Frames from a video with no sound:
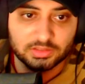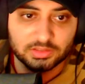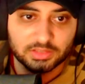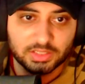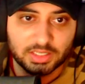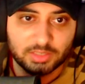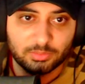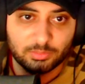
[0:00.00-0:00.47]

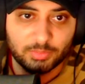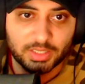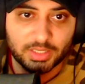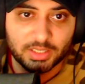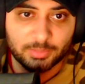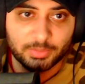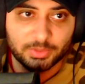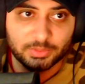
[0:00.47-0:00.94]
how
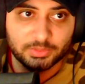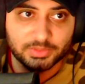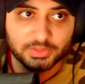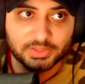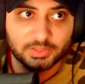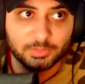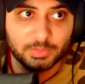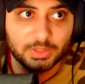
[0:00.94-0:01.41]
bare bones
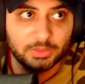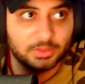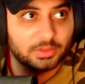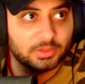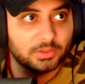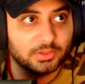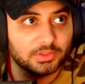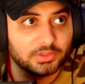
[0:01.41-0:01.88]
this
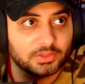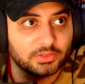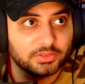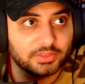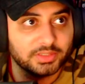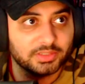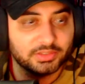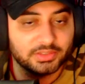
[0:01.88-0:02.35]
building looks over
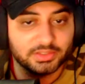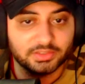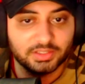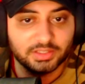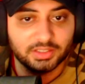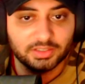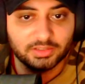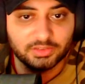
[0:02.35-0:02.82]
here on the
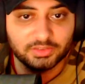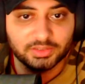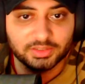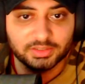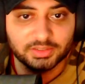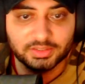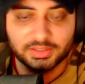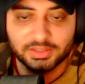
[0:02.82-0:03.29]
side over
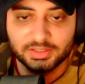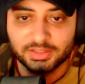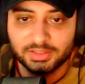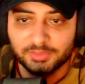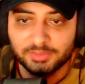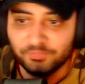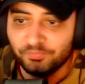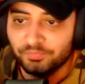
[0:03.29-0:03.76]
here.
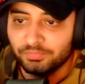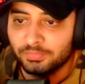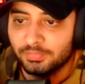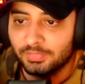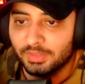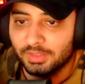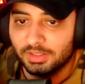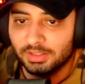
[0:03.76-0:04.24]

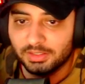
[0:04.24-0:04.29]
Like the